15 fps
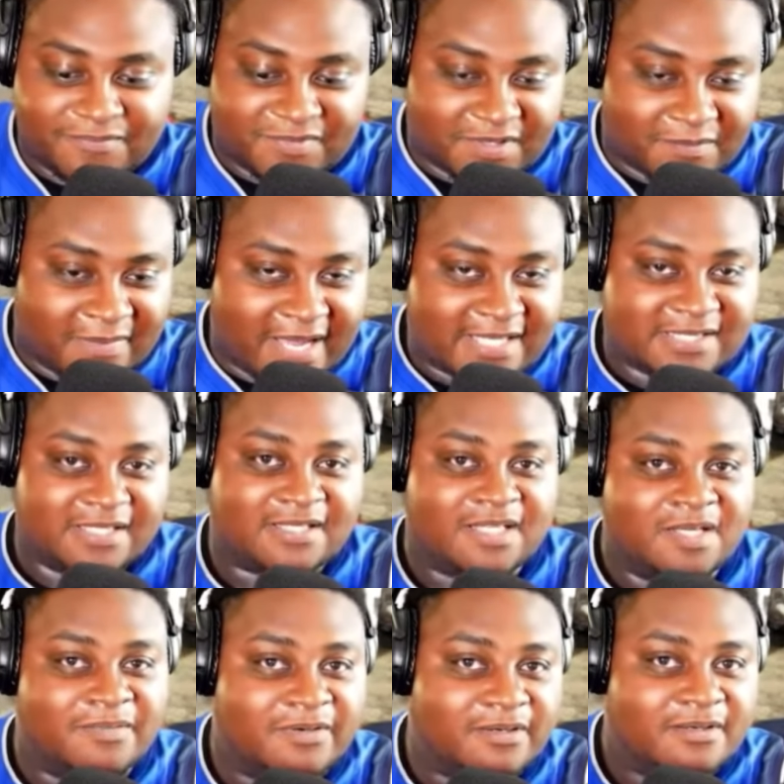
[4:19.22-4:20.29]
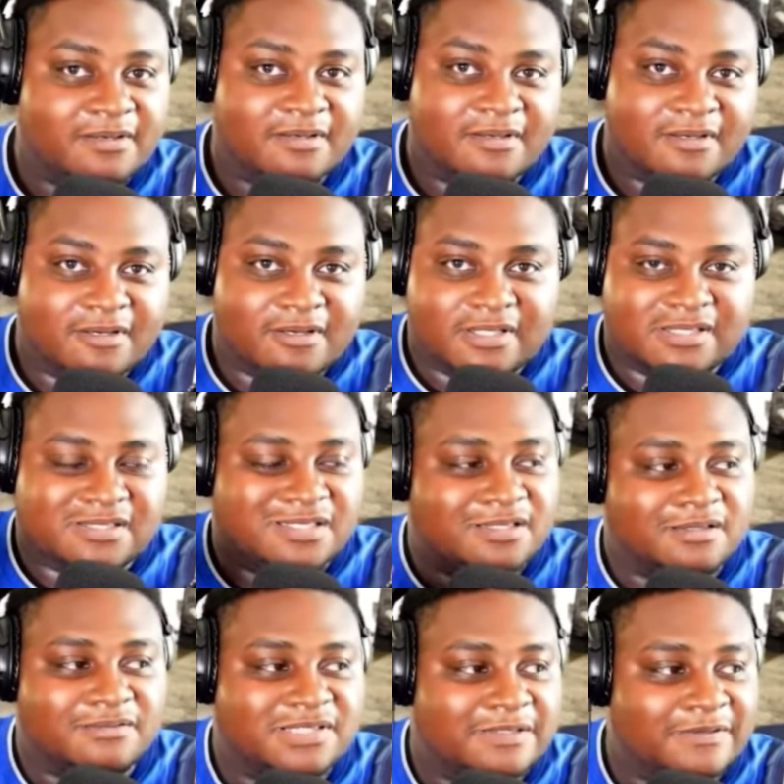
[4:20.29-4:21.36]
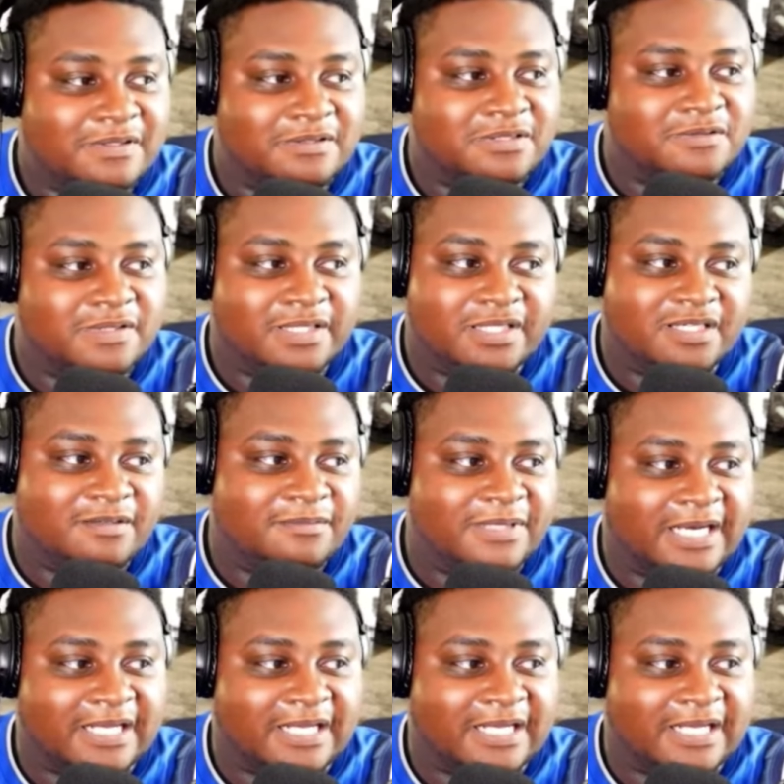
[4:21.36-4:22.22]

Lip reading: Maxi Kleber, still want to see what we're gonna do with him.